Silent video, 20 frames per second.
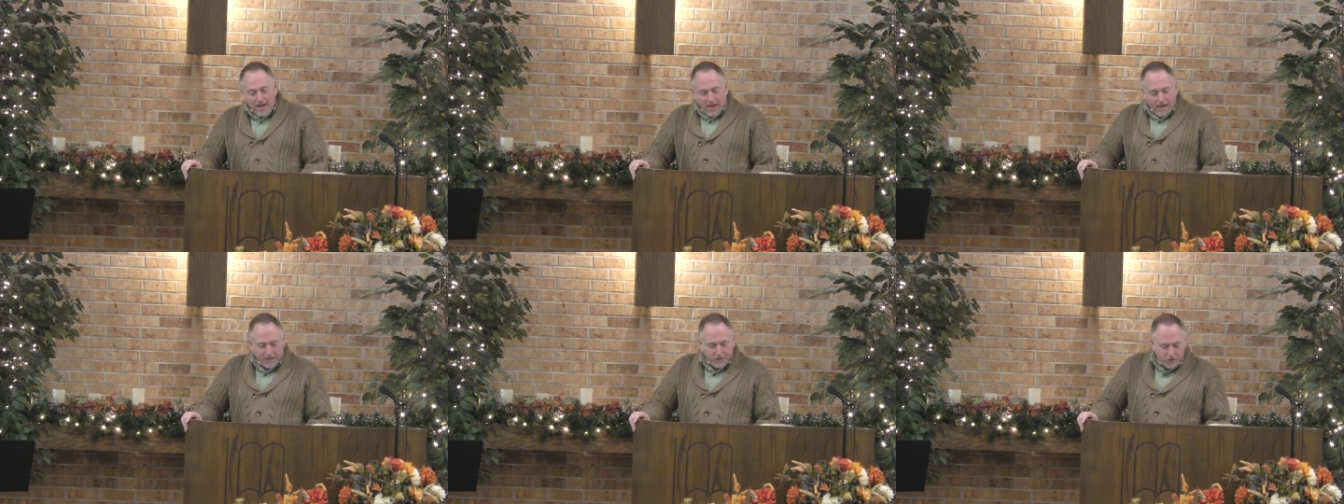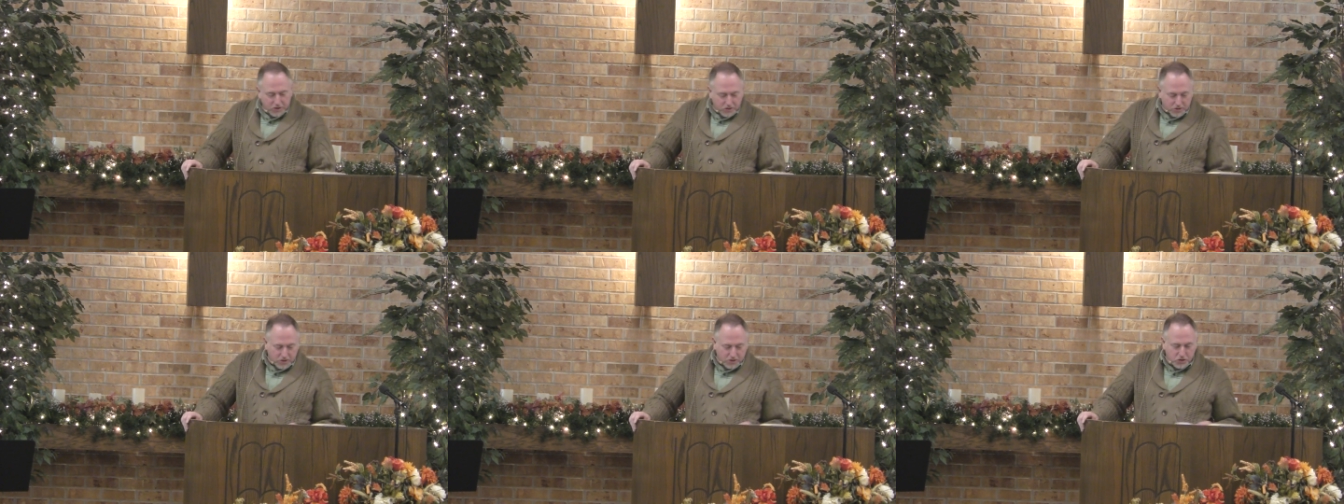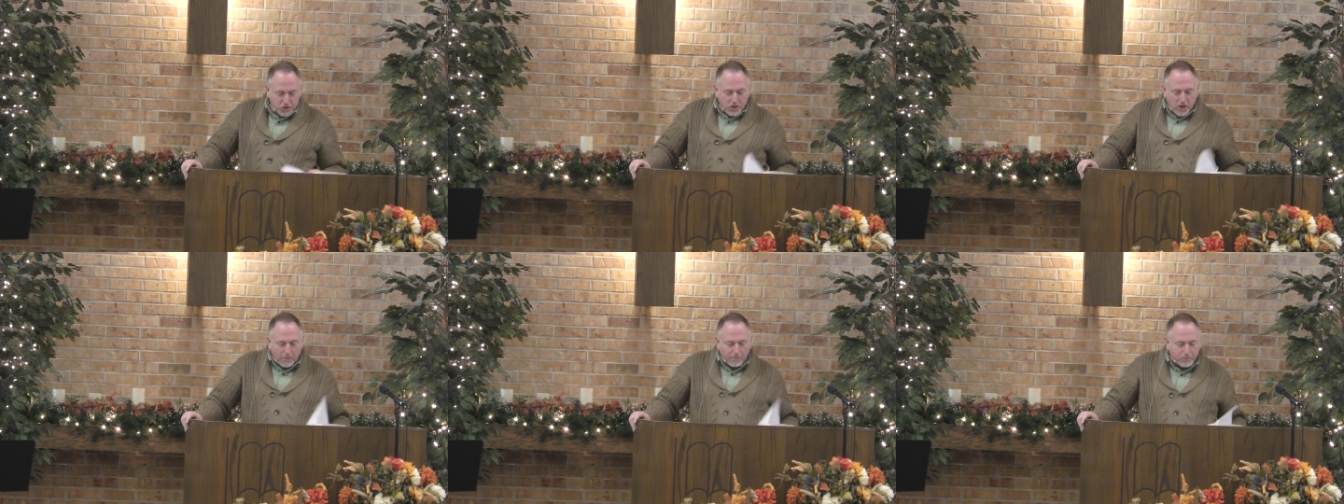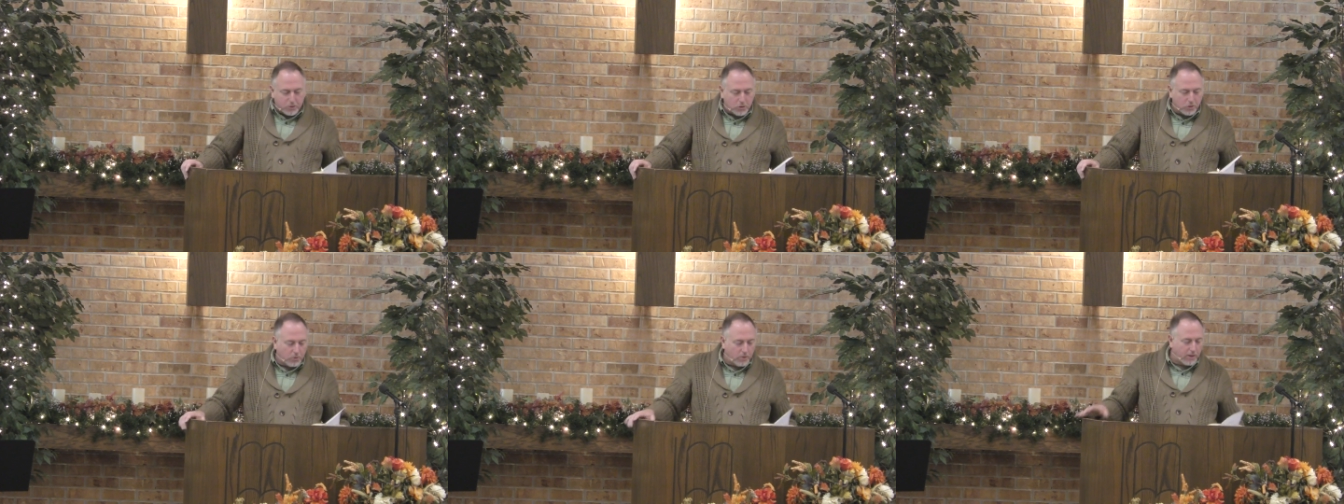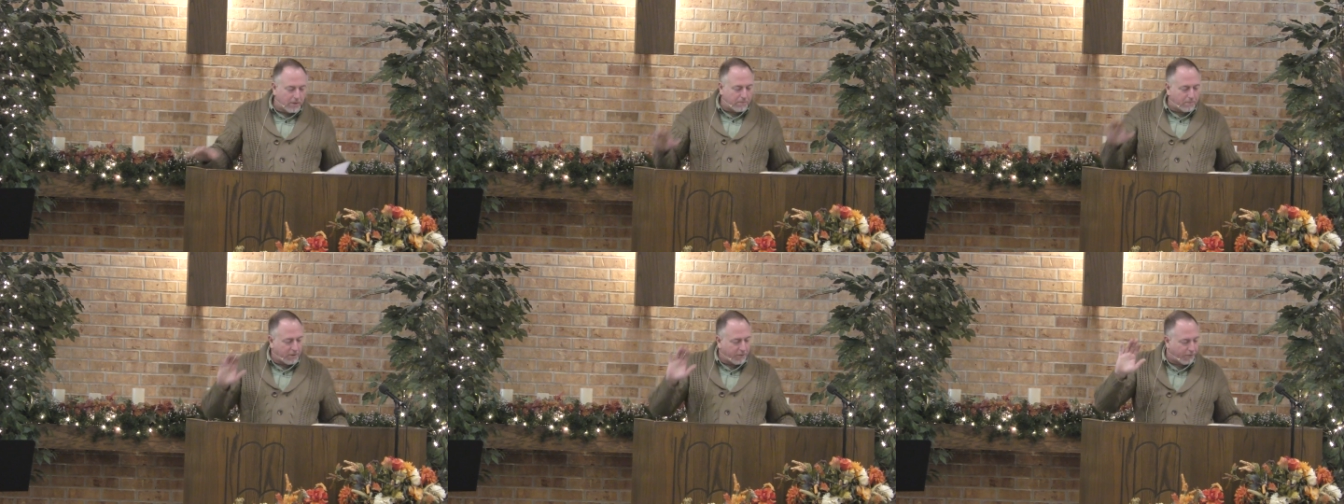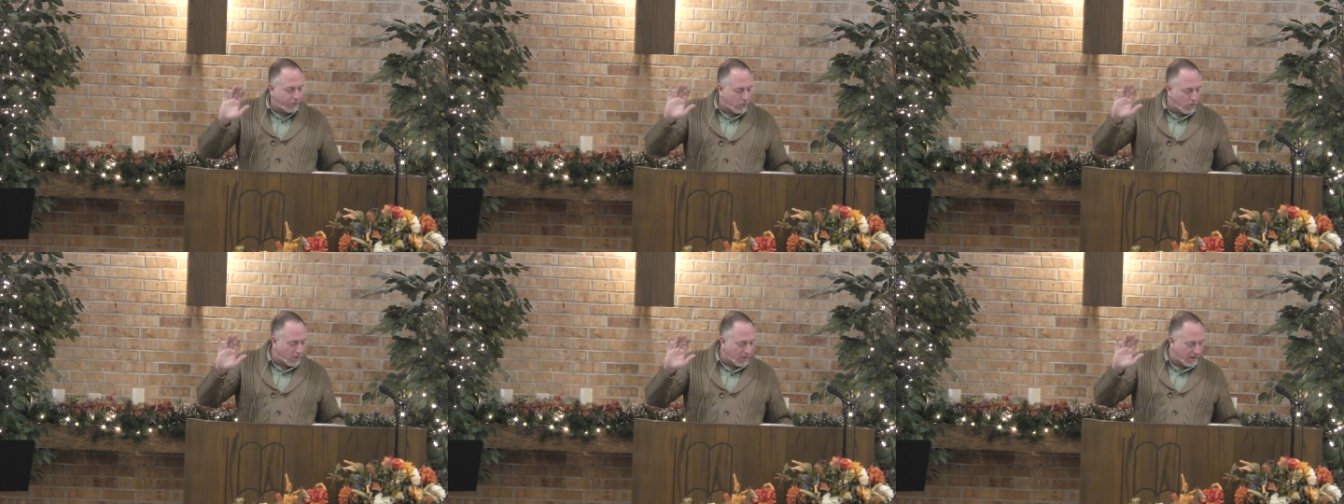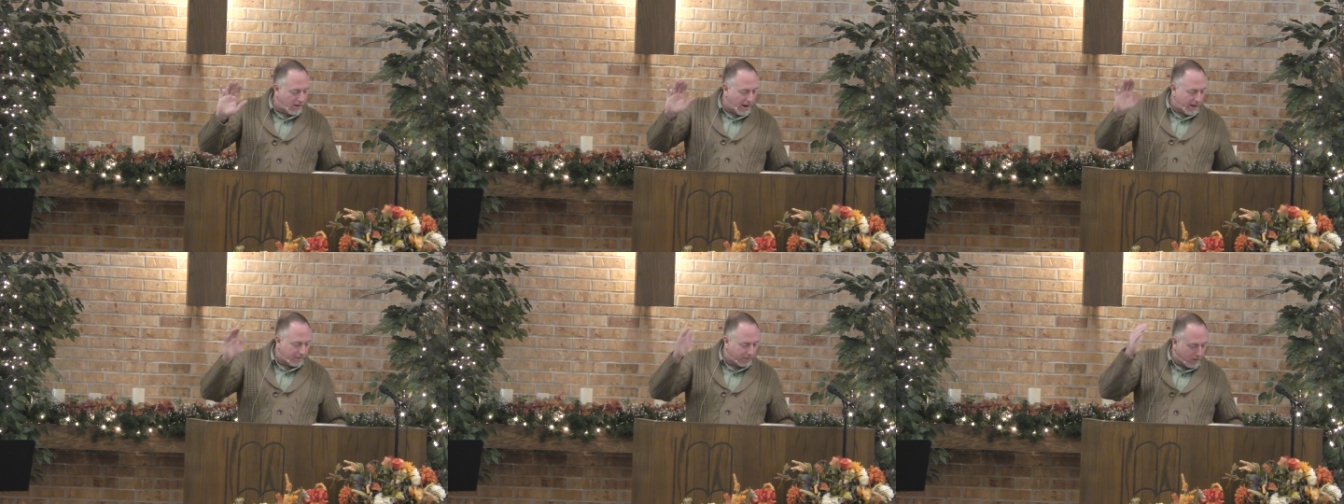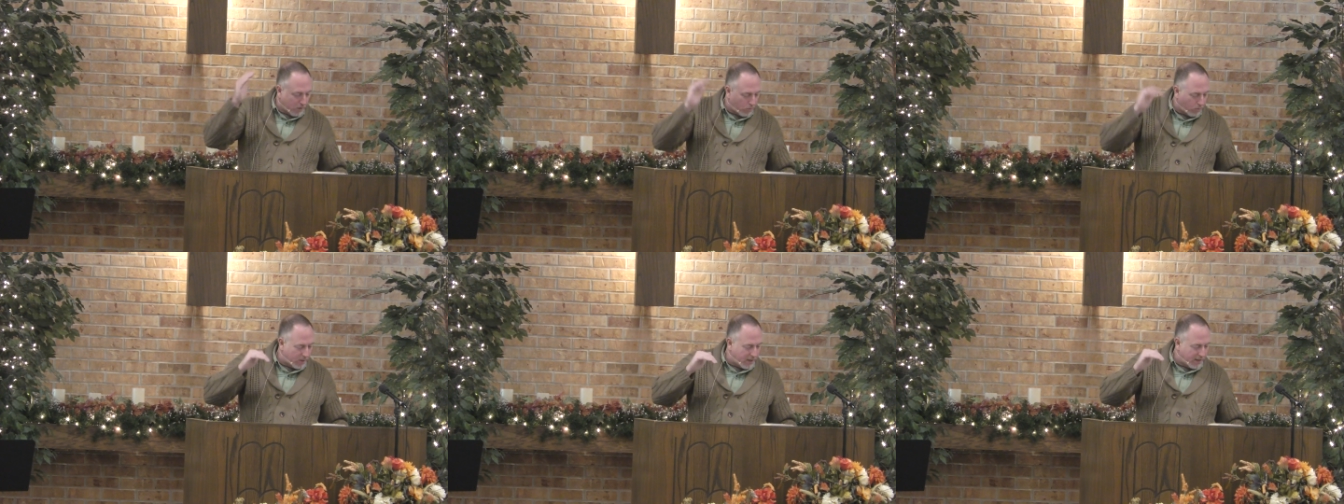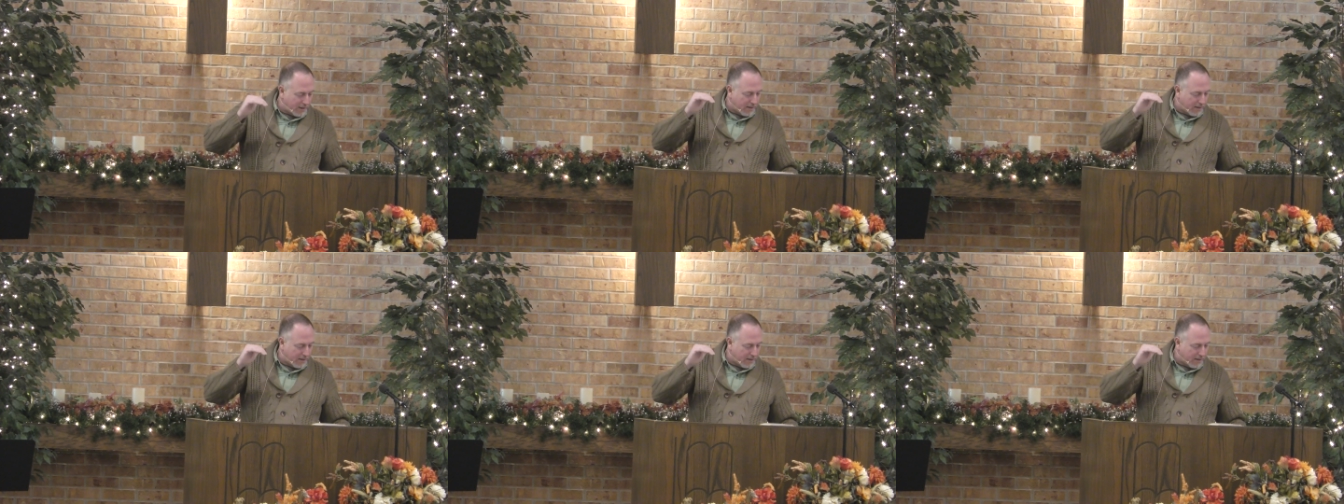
And just to jump to it before I'm going to read